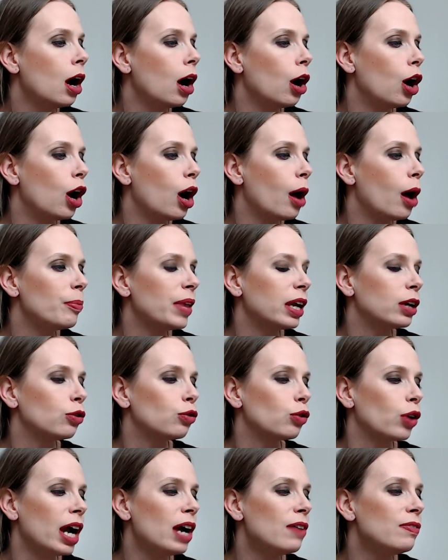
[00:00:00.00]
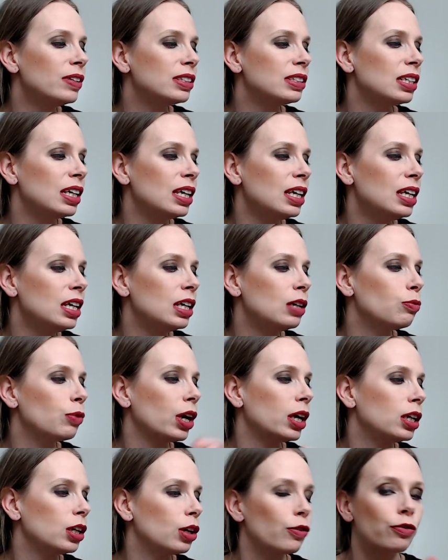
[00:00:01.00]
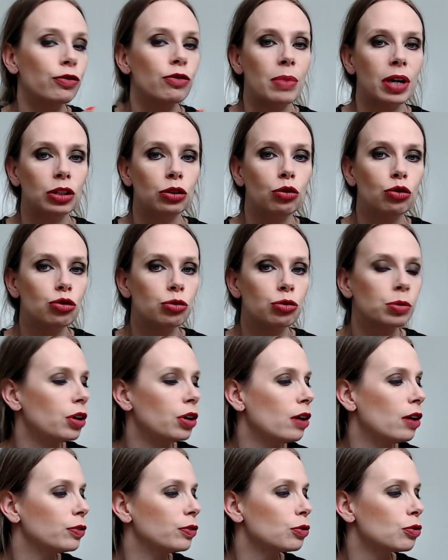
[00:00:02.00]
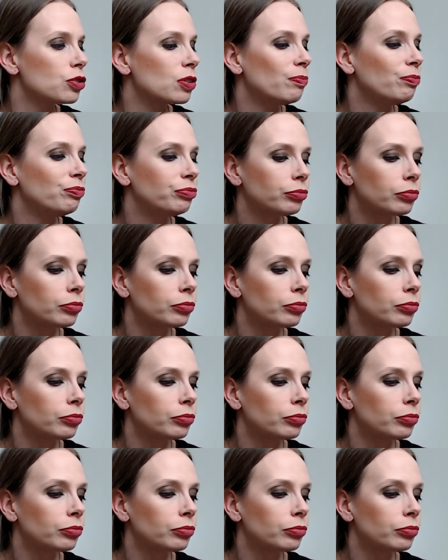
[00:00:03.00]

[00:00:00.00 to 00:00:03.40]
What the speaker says: And grab a tea right here for my neutral lovers.